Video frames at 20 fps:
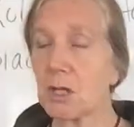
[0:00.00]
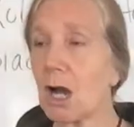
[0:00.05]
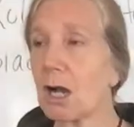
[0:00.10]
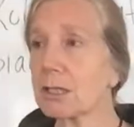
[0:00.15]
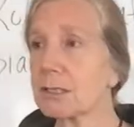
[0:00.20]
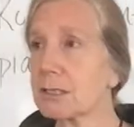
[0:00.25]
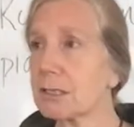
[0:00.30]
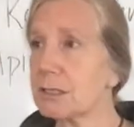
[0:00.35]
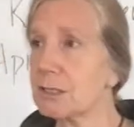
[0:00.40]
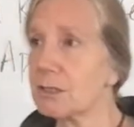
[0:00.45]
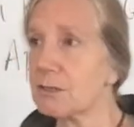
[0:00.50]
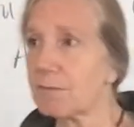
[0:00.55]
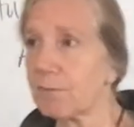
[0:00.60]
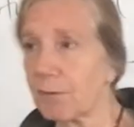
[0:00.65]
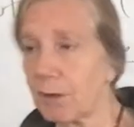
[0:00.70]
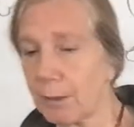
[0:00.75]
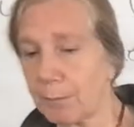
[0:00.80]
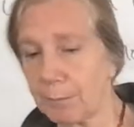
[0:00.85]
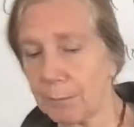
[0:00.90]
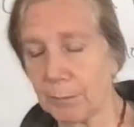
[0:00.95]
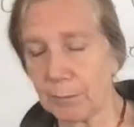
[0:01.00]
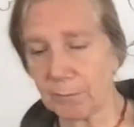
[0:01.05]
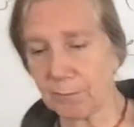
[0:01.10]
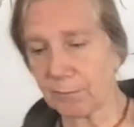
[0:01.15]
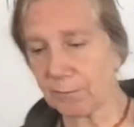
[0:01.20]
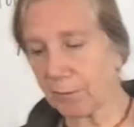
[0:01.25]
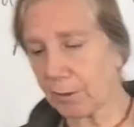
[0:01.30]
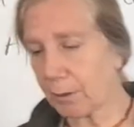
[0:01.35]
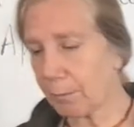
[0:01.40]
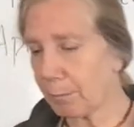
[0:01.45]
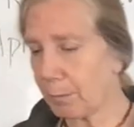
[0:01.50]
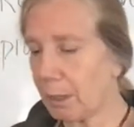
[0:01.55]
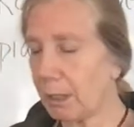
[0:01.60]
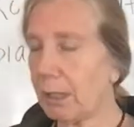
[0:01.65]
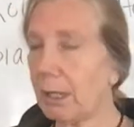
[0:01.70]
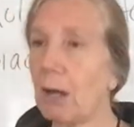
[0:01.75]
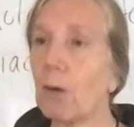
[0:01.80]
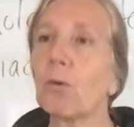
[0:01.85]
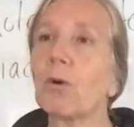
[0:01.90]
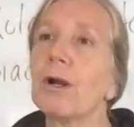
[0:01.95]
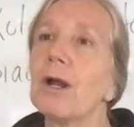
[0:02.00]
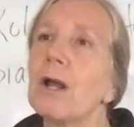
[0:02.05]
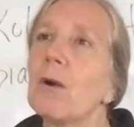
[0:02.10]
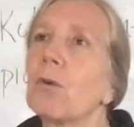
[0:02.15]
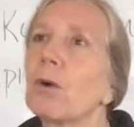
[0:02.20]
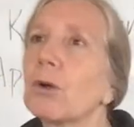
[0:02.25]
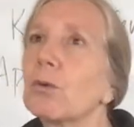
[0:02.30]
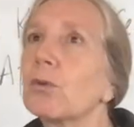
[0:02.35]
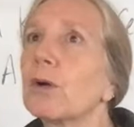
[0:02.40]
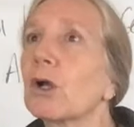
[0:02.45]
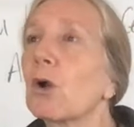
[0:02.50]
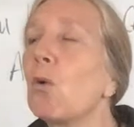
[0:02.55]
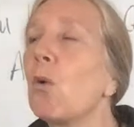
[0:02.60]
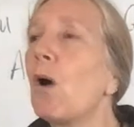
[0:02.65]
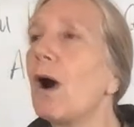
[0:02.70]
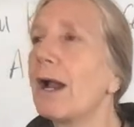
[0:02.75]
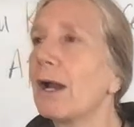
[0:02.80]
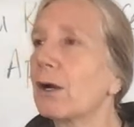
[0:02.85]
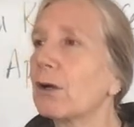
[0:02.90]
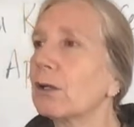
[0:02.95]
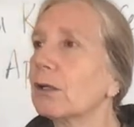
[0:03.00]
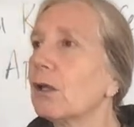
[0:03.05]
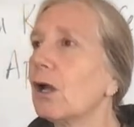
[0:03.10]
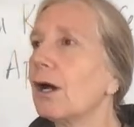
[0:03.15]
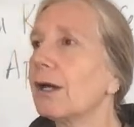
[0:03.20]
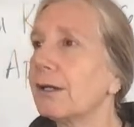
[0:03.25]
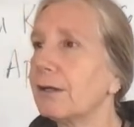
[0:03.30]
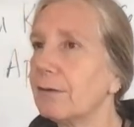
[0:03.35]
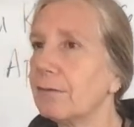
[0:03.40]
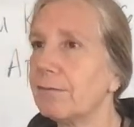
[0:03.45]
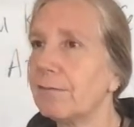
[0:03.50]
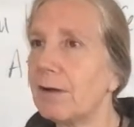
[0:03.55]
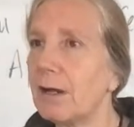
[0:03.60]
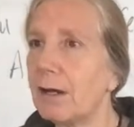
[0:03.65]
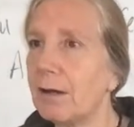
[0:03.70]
toxins from from uh, or, or require a lot of,